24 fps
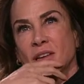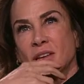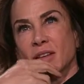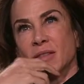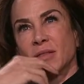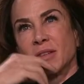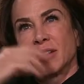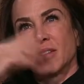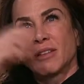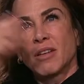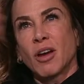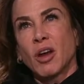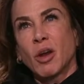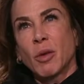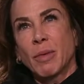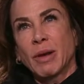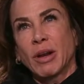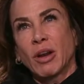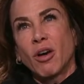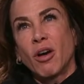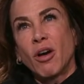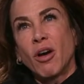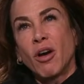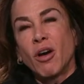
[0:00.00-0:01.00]
we talk about
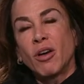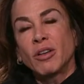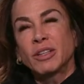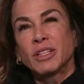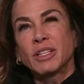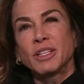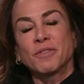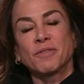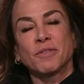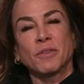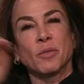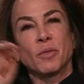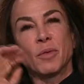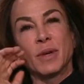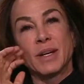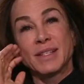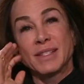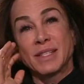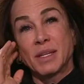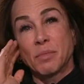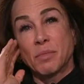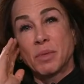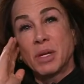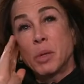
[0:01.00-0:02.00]
all the different ways
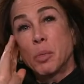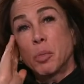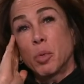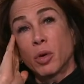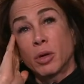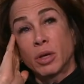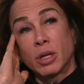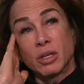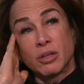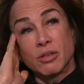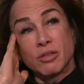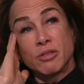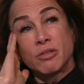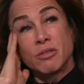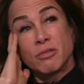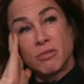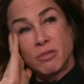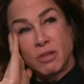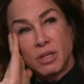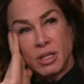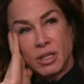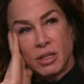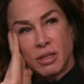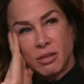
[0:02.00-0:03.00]
that people can tune
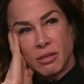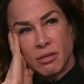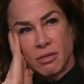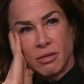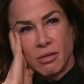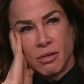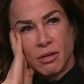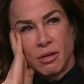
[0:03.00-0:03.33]
in.